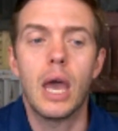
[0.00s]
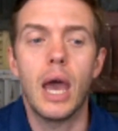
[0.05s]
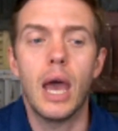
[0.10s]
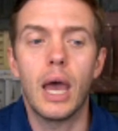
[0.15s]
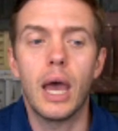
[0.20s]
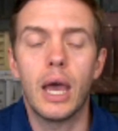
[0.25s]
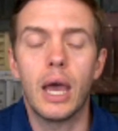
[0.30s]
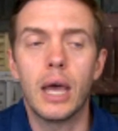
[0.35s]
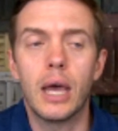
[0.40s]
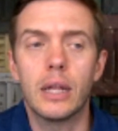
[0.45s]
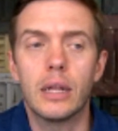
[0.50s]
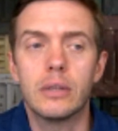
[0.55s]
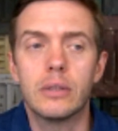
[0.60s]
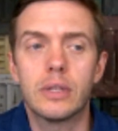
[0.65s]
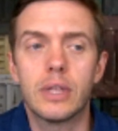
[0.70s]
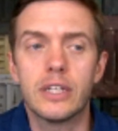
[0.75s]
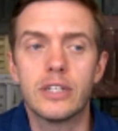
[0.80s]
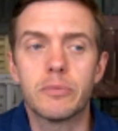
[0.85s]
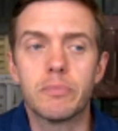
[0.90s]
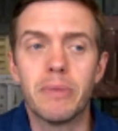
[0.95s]

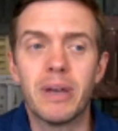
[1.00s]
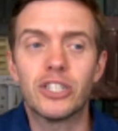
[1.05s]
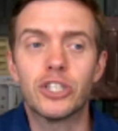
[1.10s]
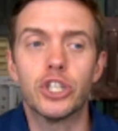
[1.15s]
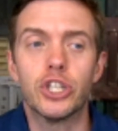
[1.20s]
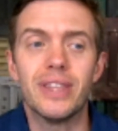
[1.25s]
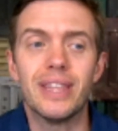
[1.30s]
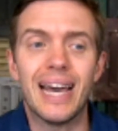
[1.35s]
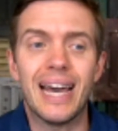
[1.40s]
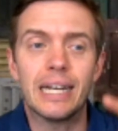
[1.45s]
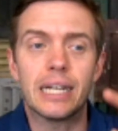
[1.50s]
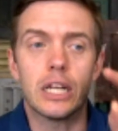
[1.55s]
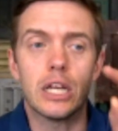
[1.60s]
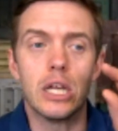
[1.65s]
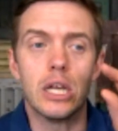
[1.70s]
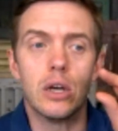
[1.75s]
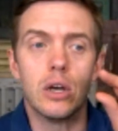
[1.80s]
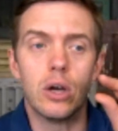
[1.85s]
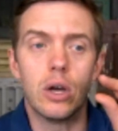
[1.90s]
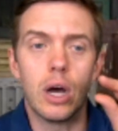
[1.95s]
And they mentioned that
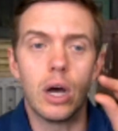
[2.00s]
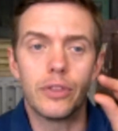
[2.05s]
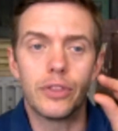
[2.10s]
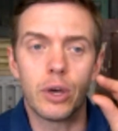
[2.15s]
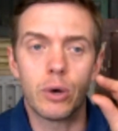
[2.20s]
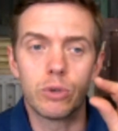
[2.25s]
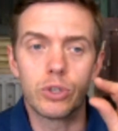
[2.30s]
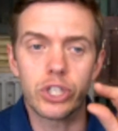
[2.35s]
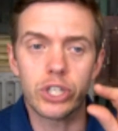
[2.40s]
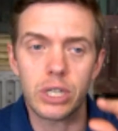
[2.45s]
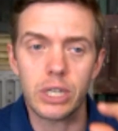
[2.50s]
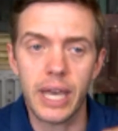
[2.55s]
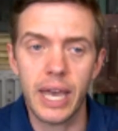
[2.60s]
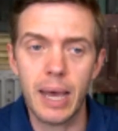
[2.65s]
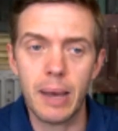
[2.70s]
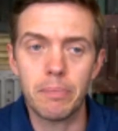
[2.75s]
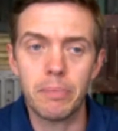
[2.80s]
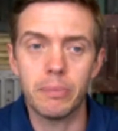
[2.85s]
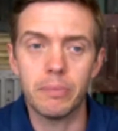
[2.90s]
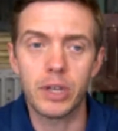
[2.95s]
there was
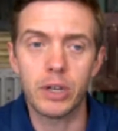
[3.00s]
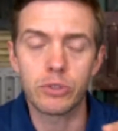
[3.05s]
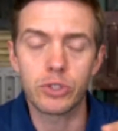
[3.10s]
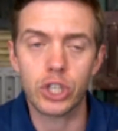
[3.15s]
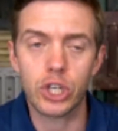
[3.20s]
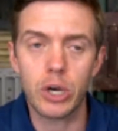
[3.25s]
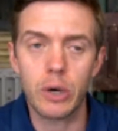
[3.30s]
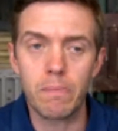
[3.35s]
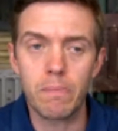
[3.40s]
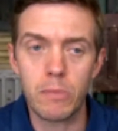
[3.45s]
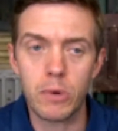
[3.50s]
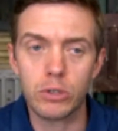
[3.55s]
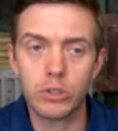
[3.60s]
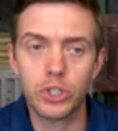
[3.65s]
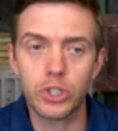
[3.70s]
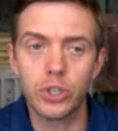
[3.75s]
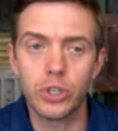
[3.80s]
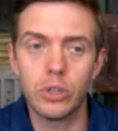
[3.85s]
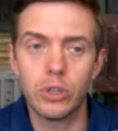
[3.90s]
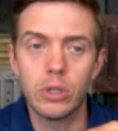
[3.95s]
a
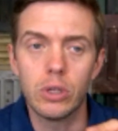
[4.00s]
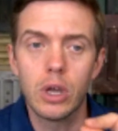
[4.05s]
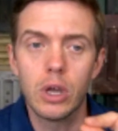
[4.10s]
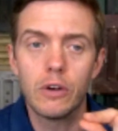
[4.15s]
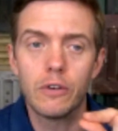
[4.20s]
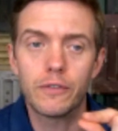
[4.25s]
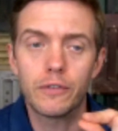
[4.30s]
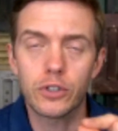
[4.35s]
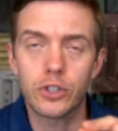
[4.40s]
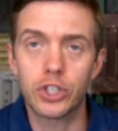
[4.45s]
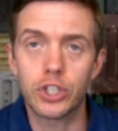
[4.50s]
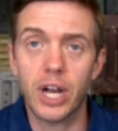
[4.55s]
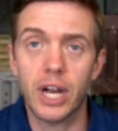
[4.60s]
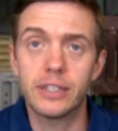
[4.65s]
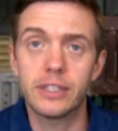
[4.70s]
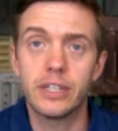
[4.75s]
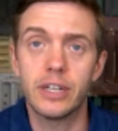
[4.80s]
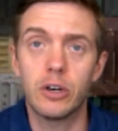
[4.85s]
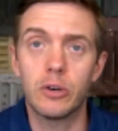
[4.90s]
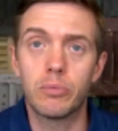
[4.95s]
commercial for
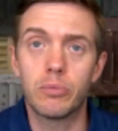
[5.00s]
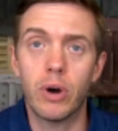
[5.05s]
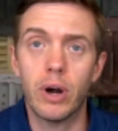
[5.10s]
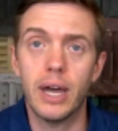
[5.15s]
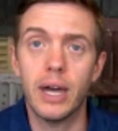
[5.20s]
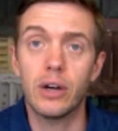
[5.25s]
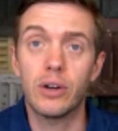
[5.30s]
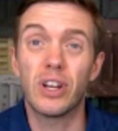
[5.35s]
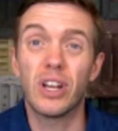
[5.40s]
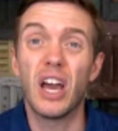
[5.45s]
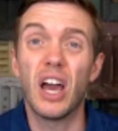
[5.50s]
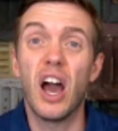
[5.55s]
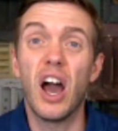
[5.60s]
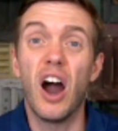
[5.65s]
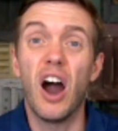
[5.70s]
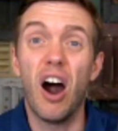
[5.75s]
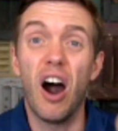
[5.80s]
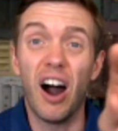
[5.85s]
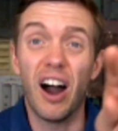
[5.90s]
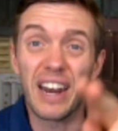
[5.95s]
Chantel Brown
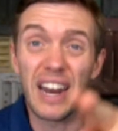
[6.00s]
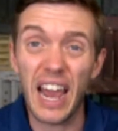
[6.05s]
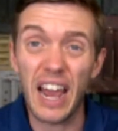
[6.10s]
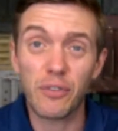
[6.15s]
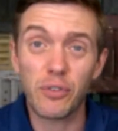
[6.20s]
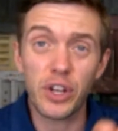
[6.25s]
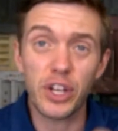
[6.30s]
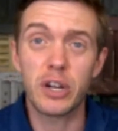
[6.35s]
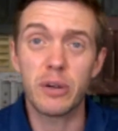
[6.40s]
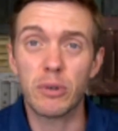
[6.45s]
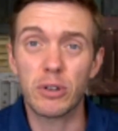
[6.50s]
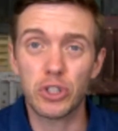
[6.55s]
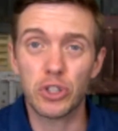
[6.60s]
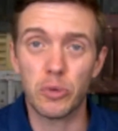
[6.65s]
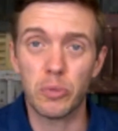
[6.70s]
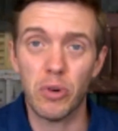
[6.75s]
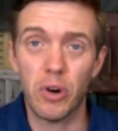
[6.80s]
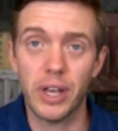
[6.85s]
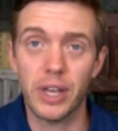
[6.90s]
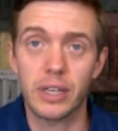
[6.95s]
on every
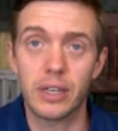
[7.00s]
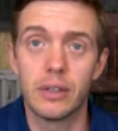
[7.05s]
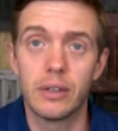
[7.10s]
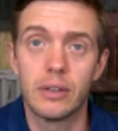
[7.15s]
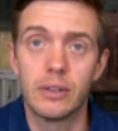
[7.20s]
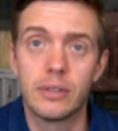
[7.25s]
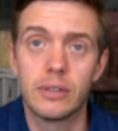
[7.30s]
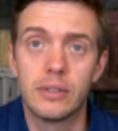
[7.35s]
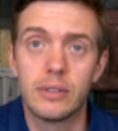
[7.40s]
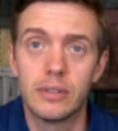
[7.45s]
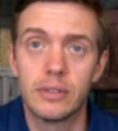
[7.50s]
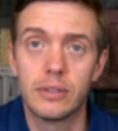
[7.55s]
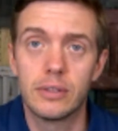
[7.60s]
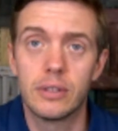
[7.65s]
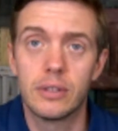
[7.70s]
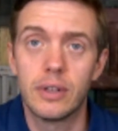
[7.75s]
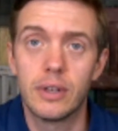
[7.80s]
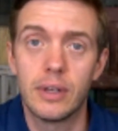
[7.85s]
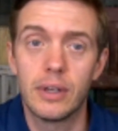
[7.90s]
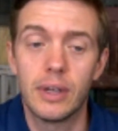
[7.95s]
commercial break.
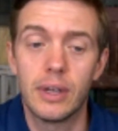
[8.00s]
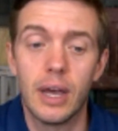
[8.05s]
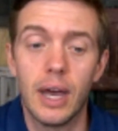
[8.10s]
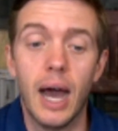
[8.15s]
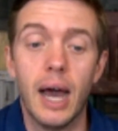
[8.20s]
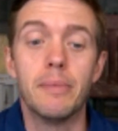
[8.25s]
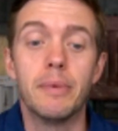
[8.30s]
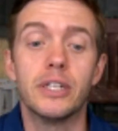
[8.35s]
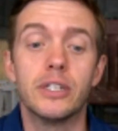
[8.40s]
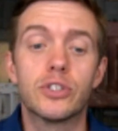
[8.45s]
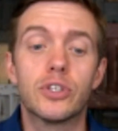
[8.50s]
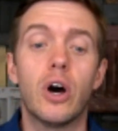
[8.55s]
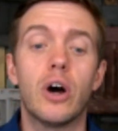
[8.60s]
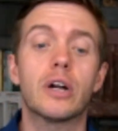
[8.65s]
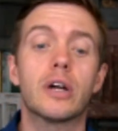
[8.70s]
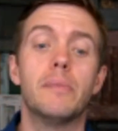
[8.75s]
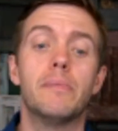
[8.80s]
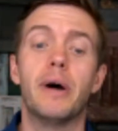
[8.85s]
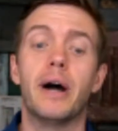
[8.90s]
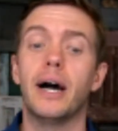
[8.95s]
I mean,
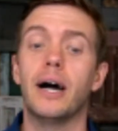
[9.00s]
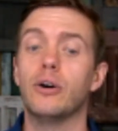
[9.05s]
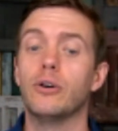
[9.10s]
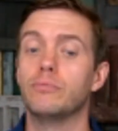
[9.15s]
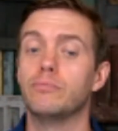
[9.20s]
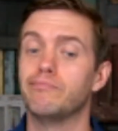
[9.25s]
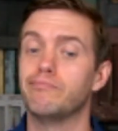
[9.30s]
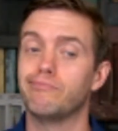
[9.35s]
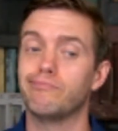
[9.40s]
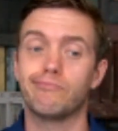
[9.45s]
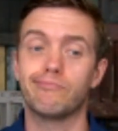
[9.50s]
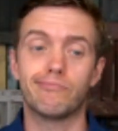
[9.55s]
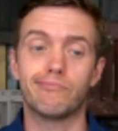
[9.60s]
talk about,